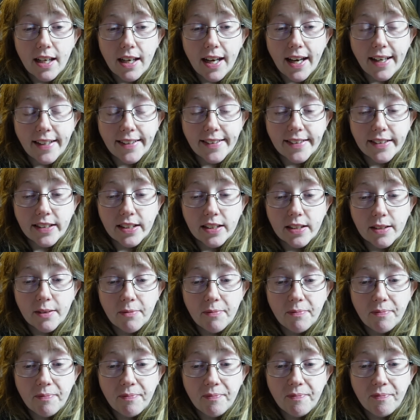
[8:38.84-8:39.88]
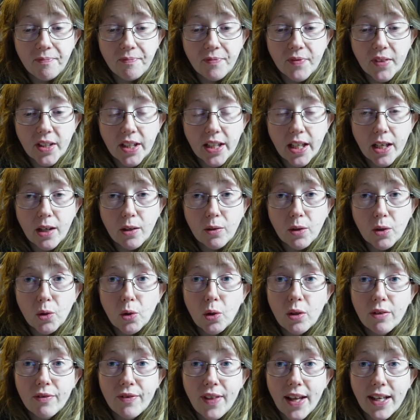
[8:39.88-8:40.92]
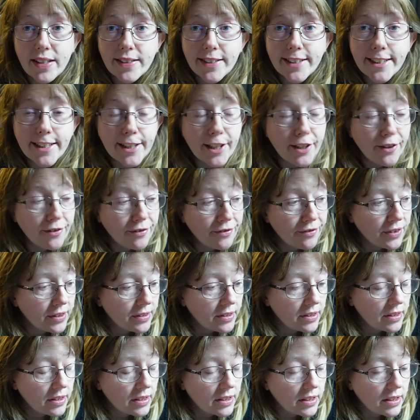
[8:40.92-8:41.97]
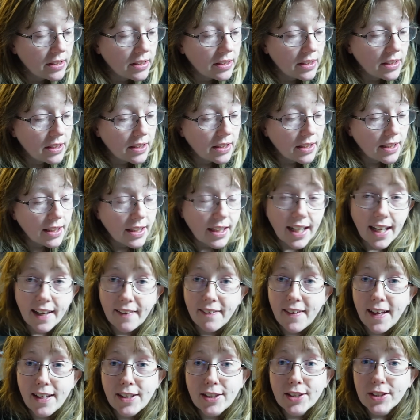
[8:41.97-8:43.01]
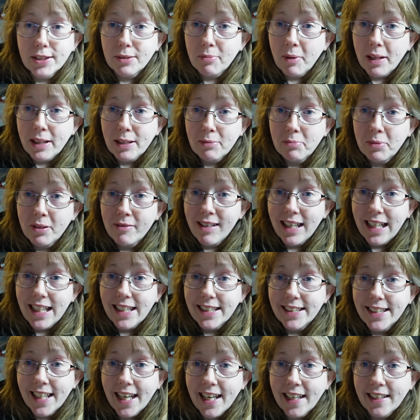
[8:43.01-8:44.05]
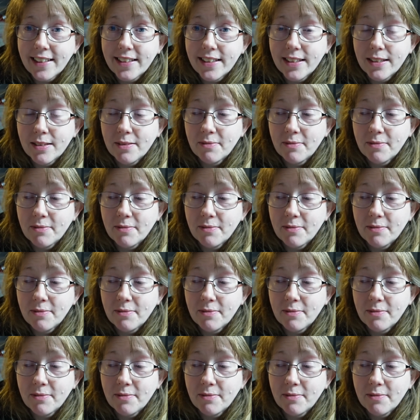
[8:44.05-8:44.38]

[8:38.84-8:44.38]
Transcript: And you know, all of that stuff. And that just makes me really sad.